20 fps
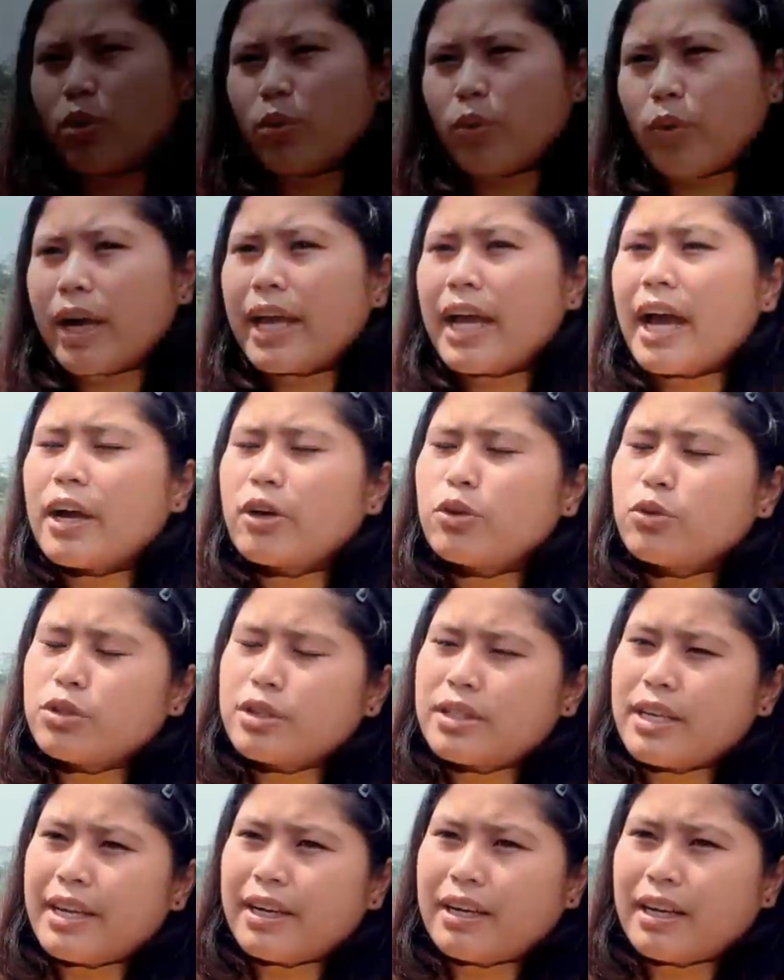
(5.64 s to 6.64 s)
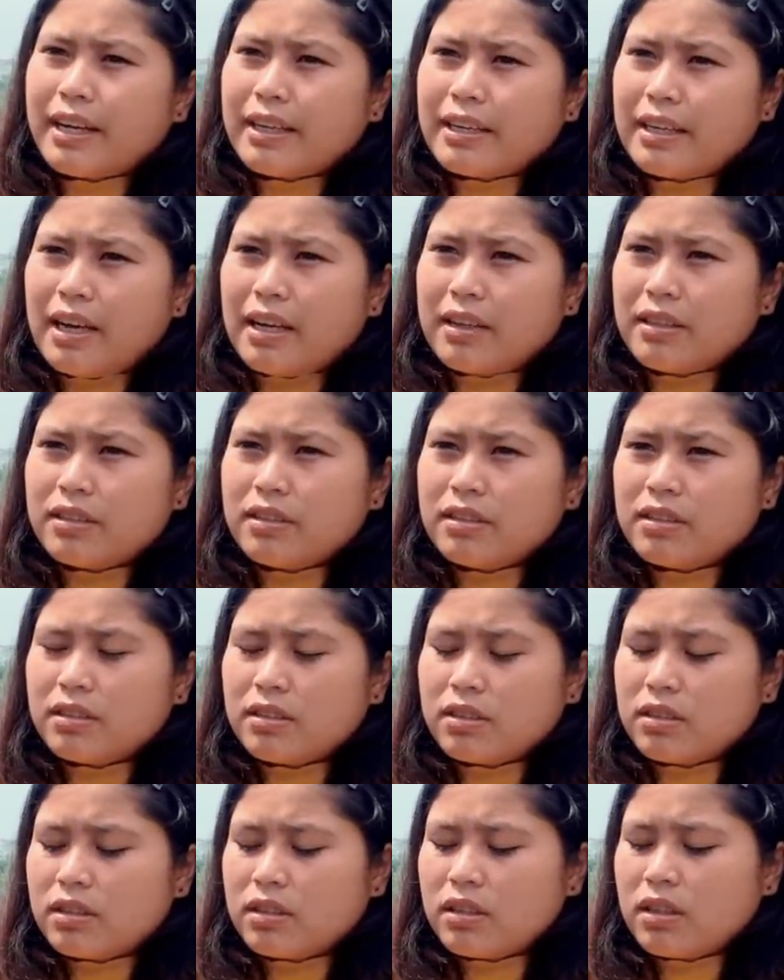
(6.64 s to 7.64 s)
Why are you saying like that?
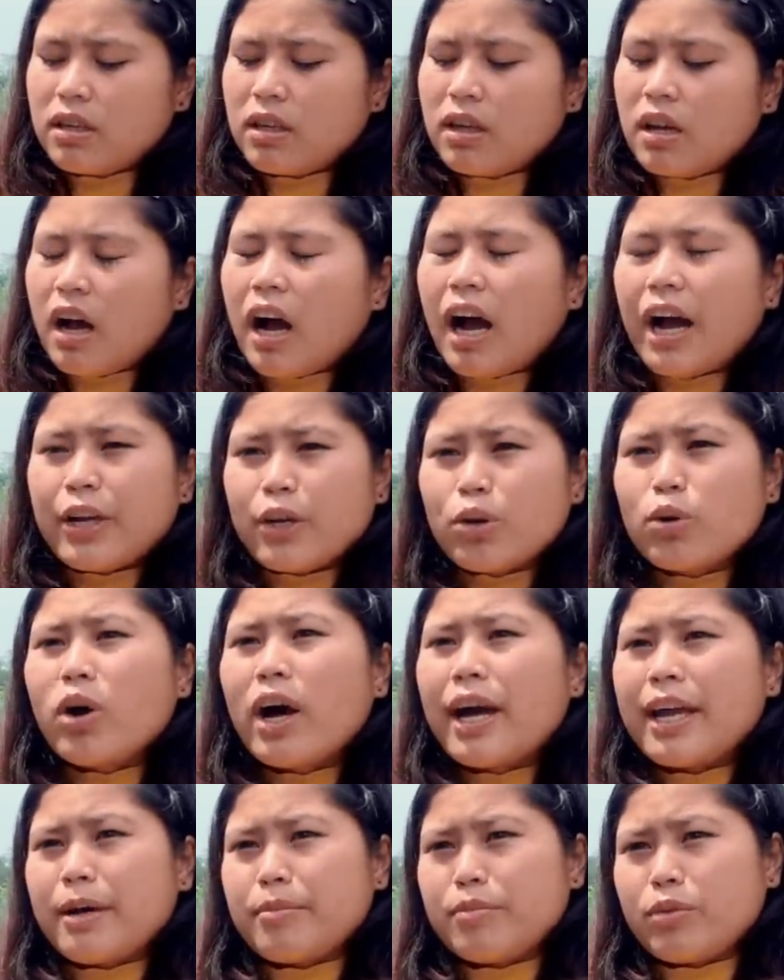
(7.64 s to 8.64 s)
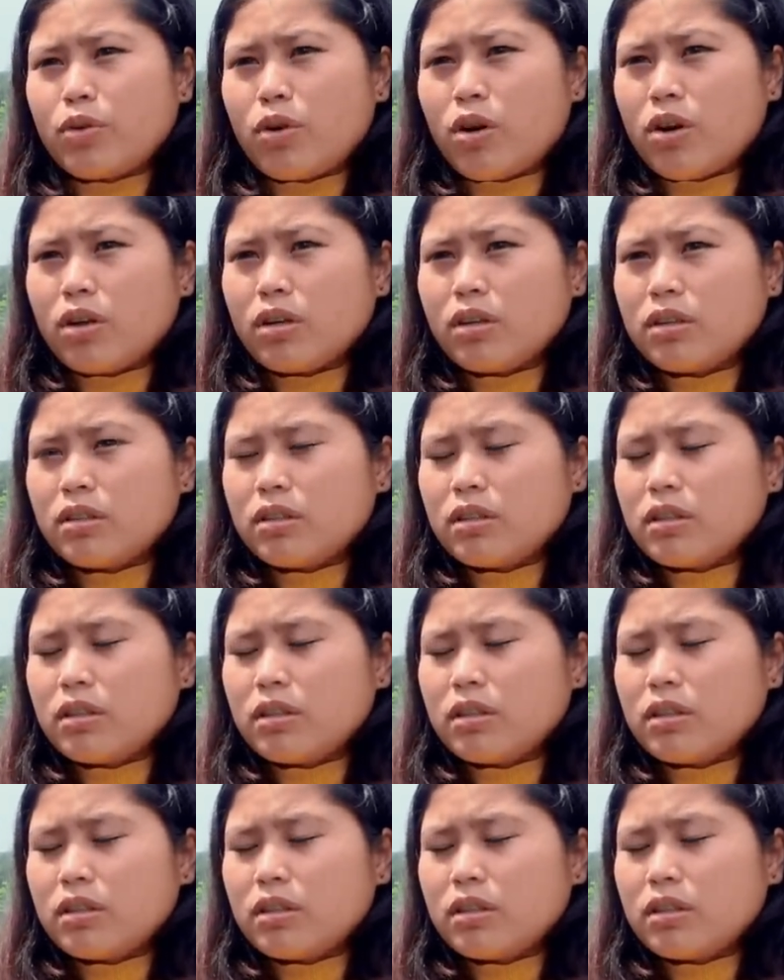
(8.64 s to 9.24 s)
I know I am wrong.